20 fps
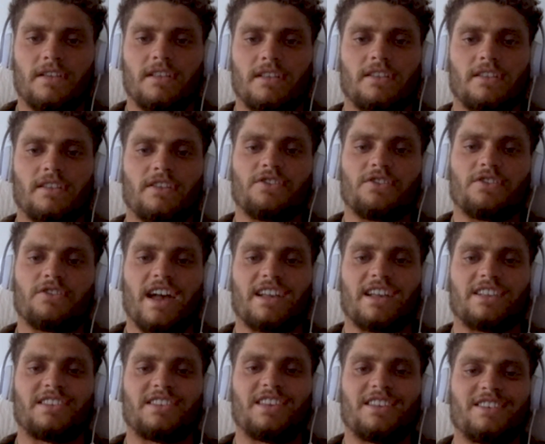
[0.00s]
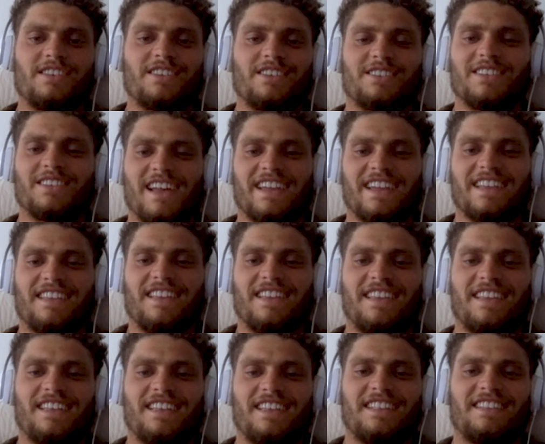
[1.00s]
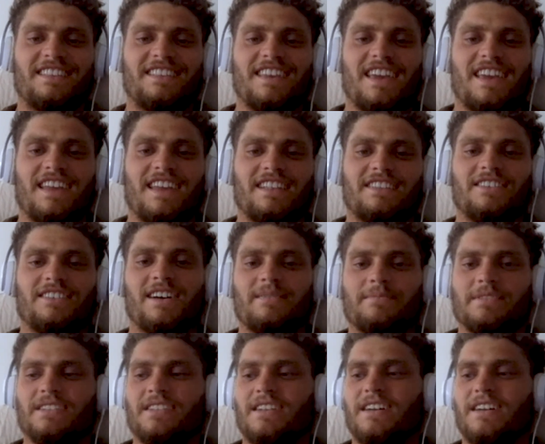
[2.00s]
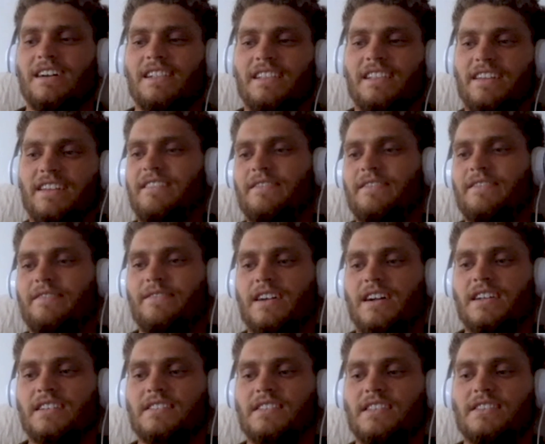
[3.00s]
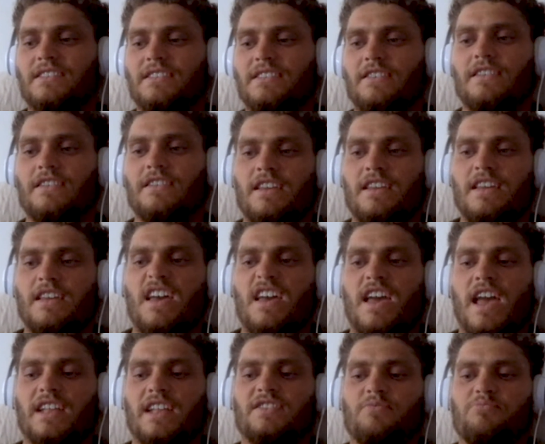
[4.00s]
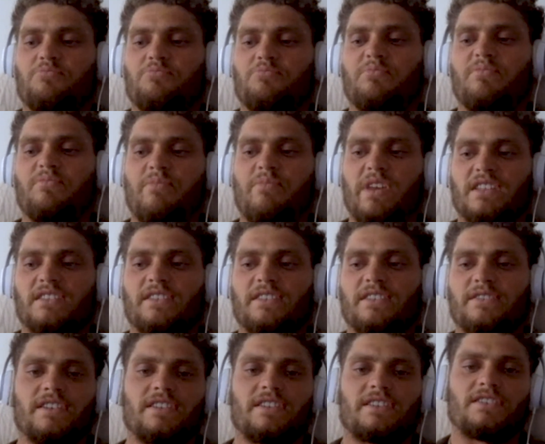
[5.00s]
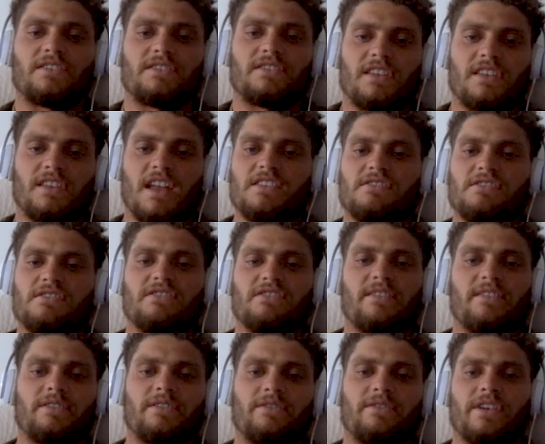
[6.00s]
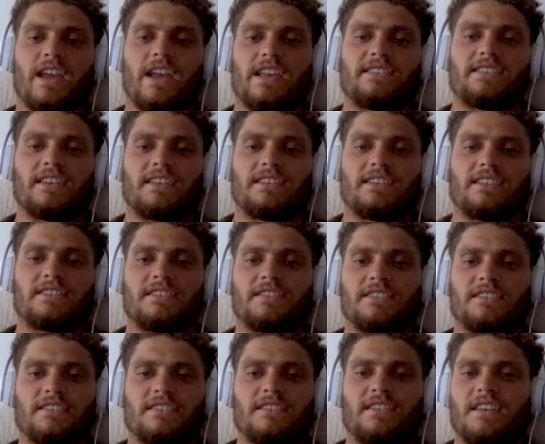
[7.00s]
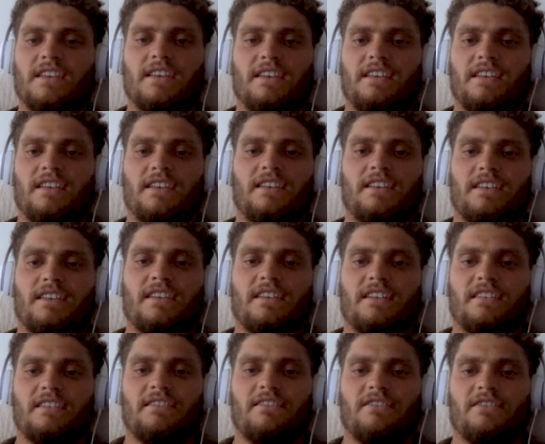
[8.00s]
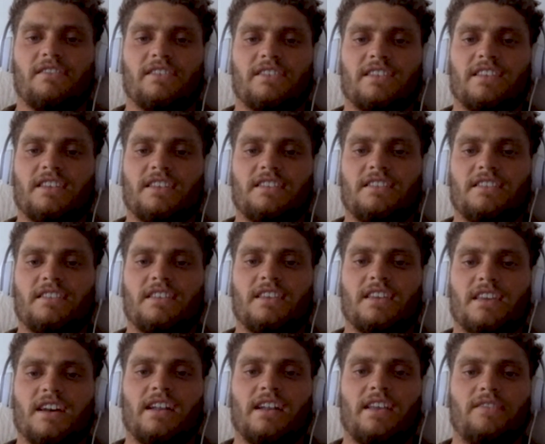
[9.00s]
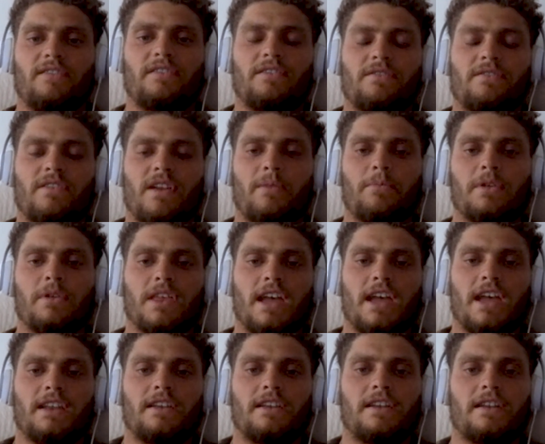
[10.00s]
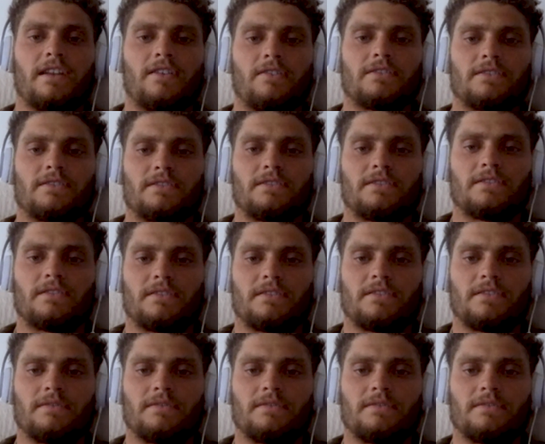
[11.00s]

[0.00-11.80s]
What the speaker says: and the tracks are just like 10 times gnarlier and faster. So it's a big difference, and the level of racing is just you can't even replicate it in Oz.